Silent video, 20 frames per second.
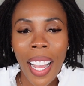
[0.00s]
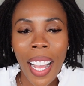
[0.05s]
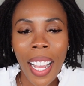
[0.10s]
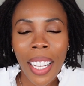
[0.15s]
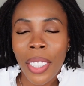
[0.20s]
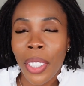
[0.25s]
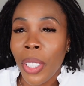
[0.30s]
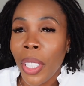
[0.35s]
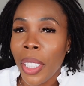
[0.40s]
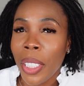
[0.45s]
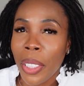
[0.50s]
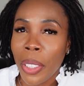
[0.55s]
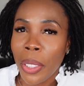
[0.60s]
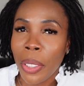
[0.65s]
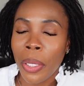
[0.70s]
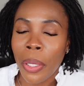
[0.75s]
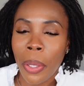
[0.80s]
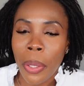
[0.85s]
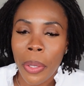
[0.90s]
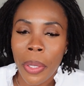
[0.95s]
I saw the
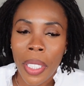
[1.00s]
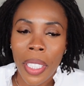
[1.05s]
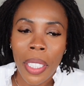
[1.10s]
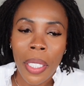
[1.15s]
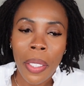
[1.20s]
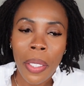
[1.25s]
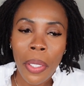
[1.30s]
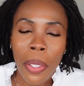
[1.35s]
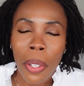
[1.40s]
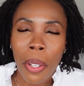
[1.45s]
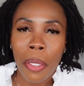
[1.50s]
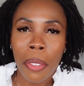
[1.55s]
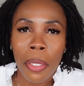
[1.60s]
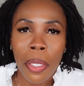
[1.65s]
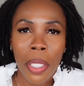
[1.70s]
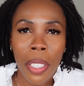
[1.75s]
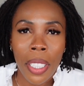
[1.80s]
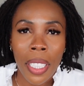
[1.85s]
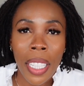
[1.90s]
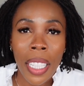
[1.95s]
story of
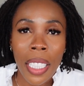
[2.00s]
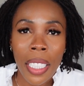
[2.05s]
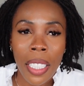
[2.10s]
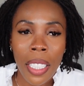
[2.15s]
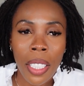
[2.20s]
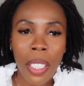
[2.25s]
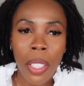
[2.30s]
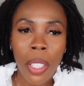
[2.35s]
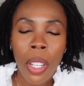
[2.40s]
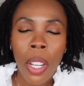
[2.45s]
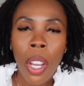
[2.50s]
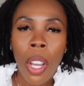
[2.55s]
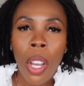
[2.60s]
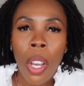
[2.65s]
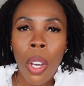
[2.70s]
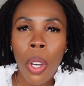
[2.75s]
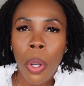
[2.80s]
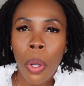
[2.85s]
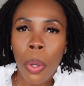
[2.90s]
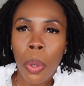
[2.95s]
a lady
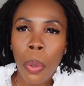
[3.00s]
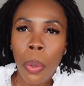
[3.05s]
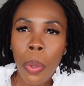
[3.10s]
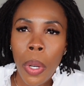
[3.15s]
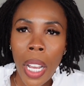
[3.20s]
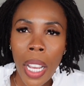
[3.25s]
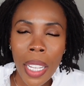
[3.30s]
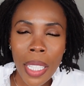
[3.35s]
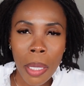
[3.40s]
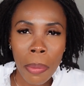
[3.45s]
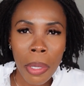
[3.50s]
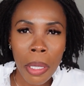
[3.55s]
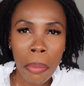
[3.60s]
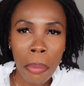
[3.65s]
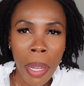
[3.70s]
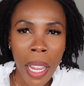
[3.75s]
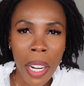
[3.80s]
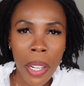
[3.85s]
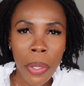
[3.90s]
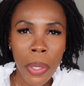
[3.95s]
who has been
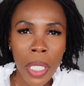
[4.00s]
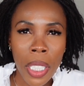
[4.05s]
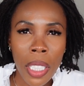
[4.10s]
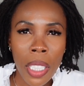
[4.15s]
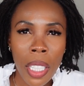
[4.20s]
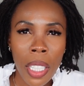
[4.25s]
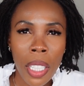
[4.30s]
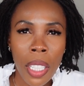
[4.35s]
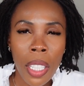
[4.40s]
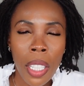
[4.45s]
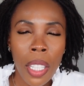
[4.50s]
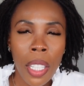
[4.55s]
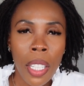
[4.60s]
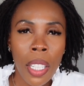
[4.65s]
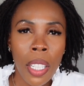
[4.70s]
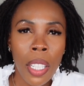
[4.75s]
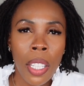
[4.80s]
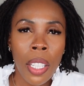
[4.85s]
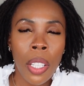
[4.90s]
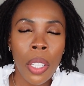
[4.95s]
married
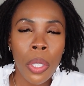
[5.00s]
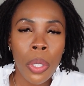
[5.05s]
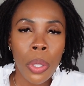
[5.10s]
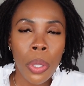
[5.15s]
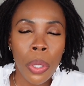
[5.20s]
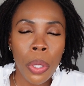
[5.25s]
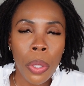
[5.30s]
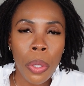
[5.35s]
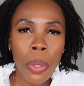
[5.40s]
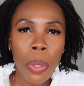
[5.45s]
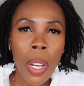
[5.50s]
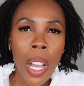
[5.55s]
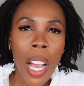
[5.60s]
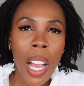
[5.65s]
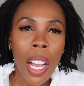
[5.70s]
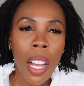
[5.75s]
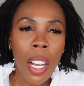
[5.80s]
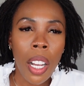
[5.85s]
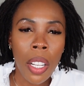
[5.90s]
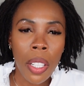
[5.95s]
to
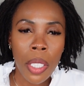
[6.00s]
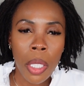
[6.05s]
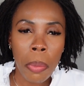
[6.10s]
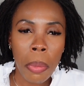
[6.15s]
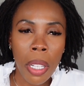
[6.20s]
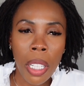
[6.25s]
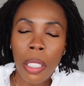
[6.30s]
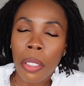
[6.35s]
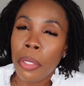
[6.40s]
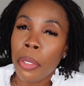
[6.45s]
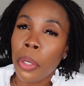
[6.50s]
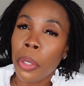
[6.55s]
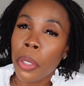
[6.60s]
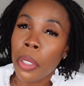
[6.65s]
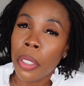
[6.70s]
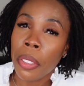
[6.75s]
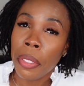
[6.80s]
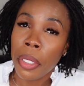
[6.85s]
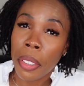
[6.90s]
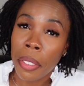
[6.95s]
her husband
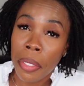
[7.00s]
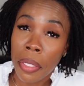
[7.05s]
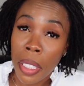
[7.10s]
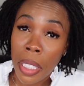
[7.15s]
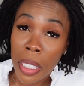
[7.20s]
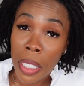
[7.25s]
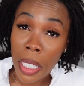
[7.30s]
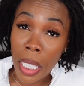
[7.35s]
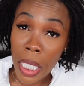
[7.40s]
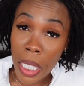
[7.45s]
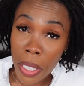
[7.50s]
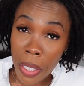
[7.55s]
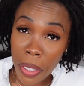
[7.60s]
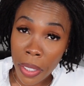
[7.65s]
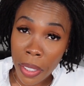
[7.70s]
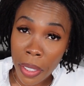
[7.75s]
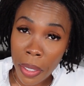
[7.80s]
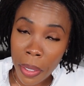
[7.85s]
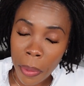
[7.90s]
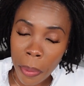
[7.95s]
for 15
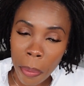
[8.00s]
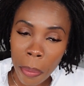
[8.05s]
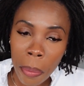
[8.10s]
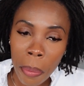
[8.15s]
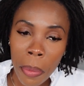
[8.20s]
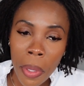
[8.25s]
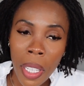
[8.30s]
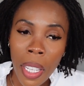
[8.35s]
years.